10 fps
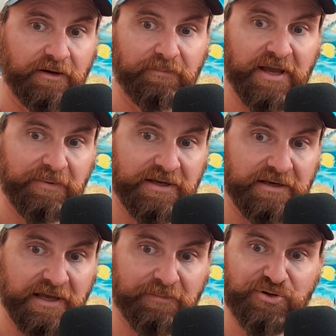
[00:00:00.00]
Maybe
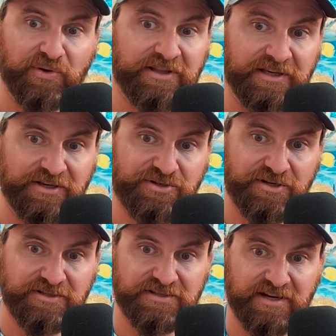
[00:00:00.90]
in between the
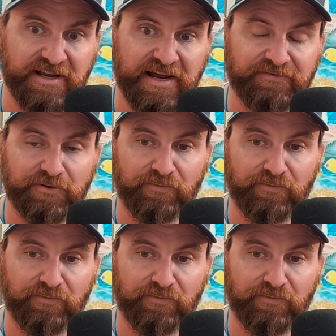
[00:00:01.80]
engines, and I'd have to